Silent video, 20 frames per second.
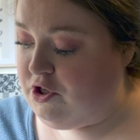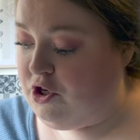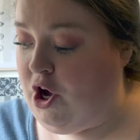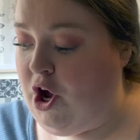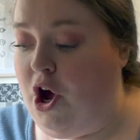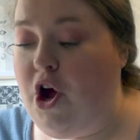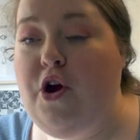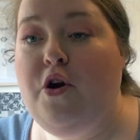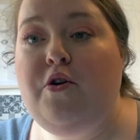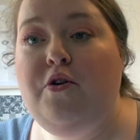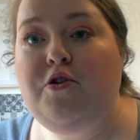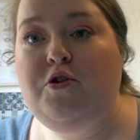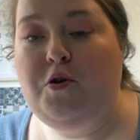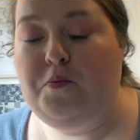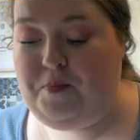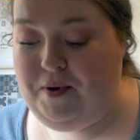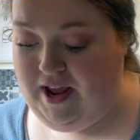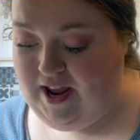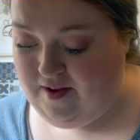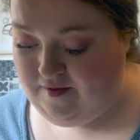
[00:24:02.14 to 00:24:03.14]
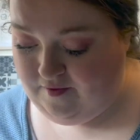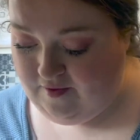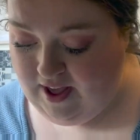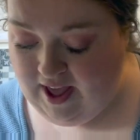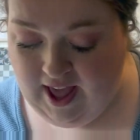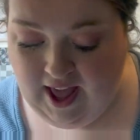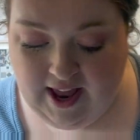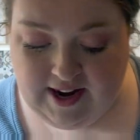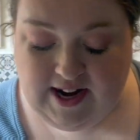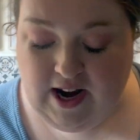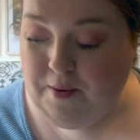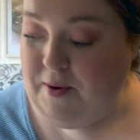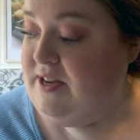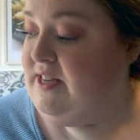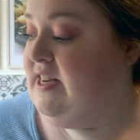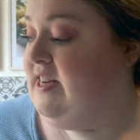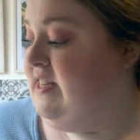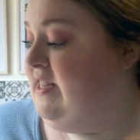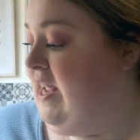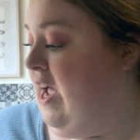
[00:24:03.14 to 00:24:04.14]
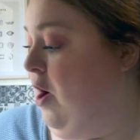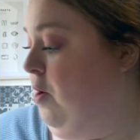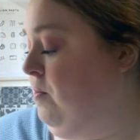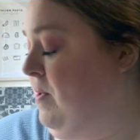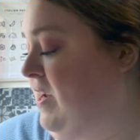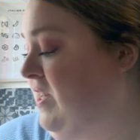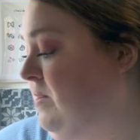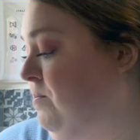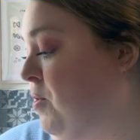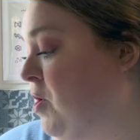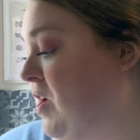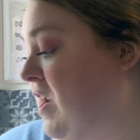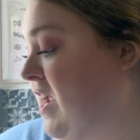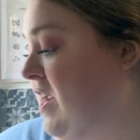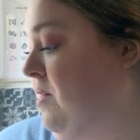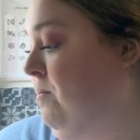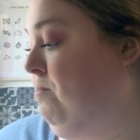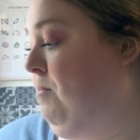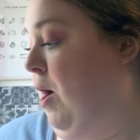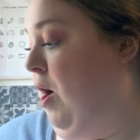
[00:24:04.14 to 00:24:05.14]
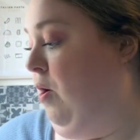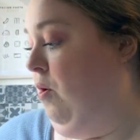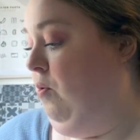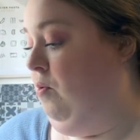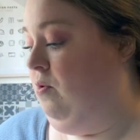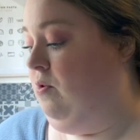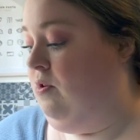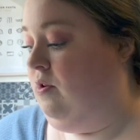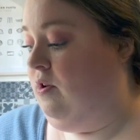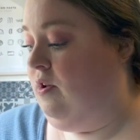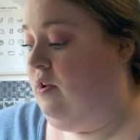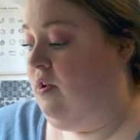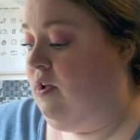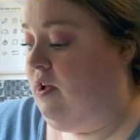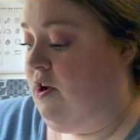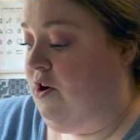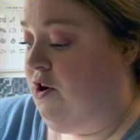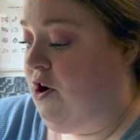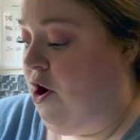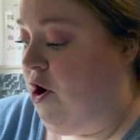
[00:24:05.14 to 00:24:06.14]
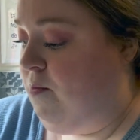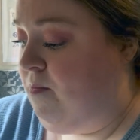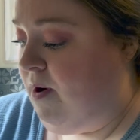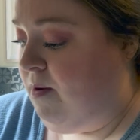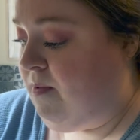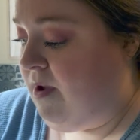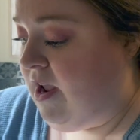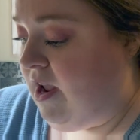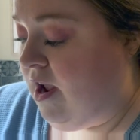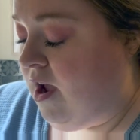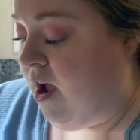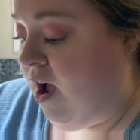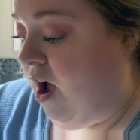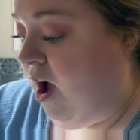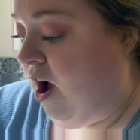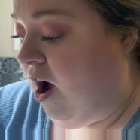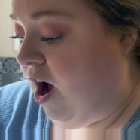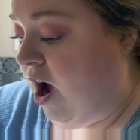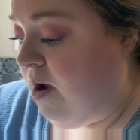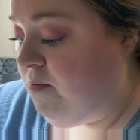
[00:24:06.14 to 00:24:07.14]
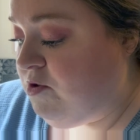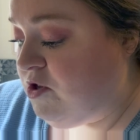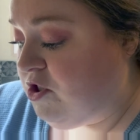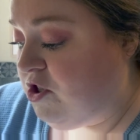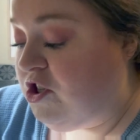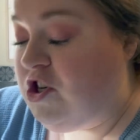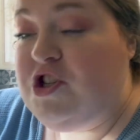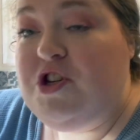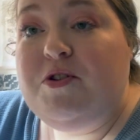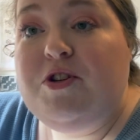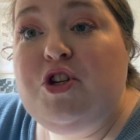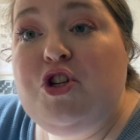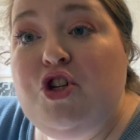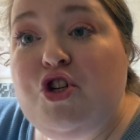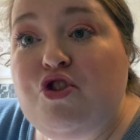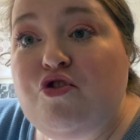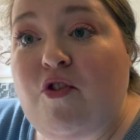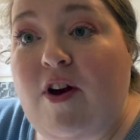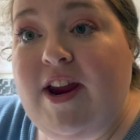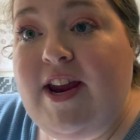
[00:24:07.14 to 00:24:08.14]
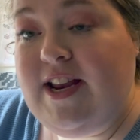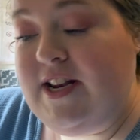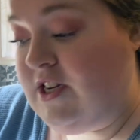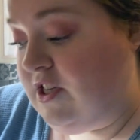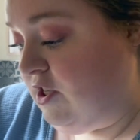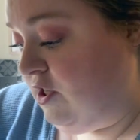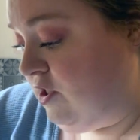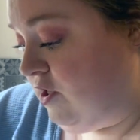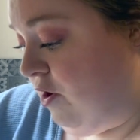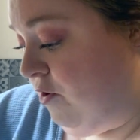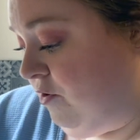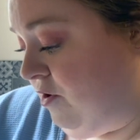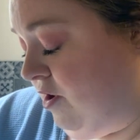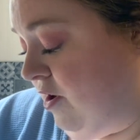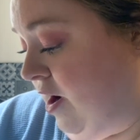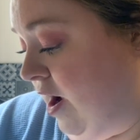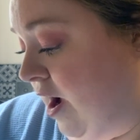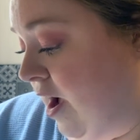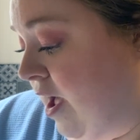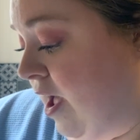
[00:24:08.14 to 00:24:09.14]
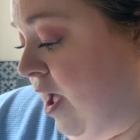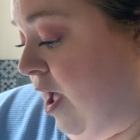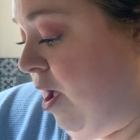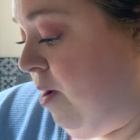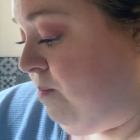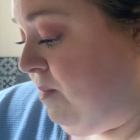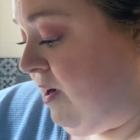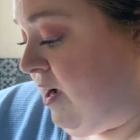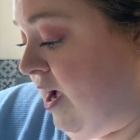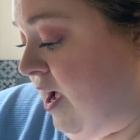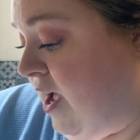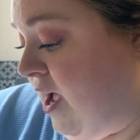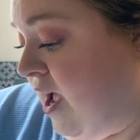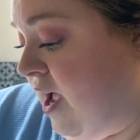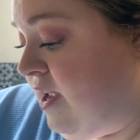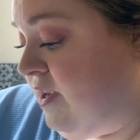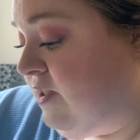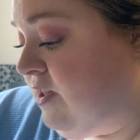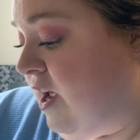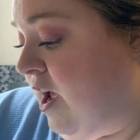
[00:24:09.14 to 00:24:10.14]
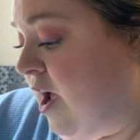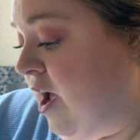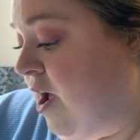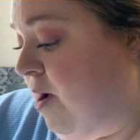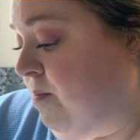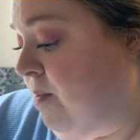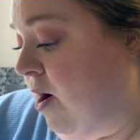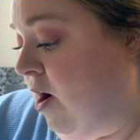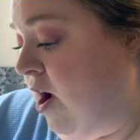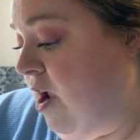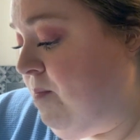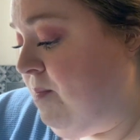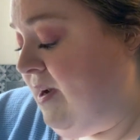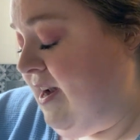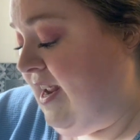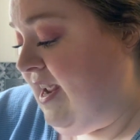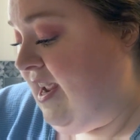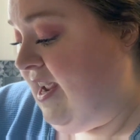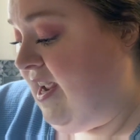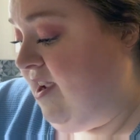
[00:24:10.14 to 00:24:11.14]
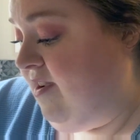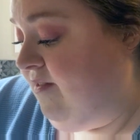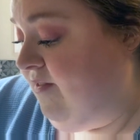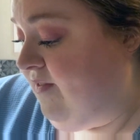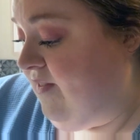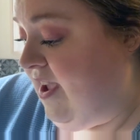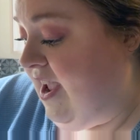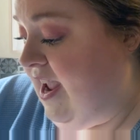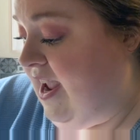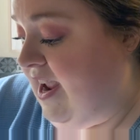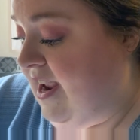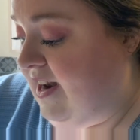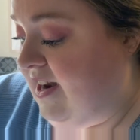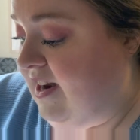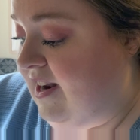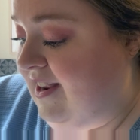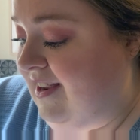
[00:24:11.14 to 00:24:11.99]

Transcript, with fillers: coat your beef. Now it did tell me to put it in a bowl and coat my meat. I'm just gonna do it straight into the slow cooker because um, I believe in